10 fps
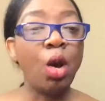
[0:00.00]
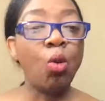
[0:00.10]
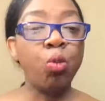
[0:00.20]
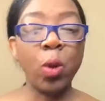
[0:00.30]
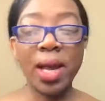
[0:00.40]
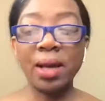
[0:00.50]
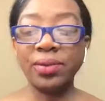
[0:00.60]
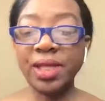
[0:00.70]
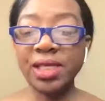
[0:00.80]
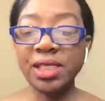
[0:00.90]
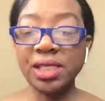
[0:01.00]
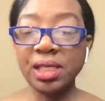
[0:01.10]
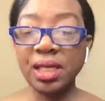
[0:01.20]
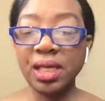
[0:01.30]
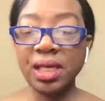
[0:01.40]
Well, this
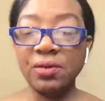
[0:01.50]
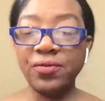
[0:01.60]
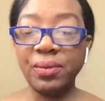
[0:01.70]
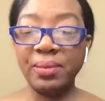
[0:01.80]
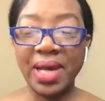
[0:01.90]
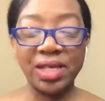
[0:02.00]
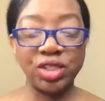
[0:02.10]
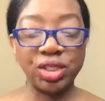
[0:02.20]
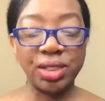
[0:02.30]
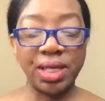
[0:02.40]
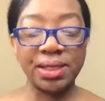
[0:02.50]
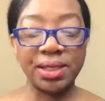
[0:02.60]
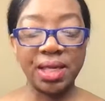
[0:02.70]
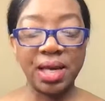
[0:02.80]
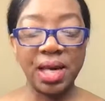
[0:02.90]
information is
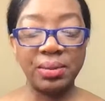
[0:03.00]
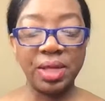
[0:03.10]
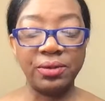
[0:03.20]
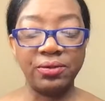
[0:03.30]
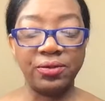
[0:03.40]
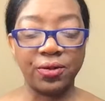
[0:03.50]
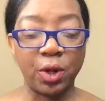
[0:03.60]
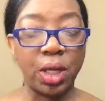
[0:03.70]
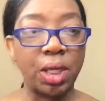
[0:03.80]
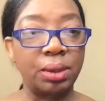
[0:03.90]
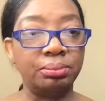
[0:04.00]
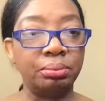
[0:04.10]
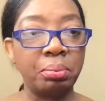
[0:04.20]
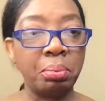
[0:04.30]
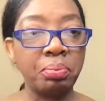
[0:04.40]
coming from,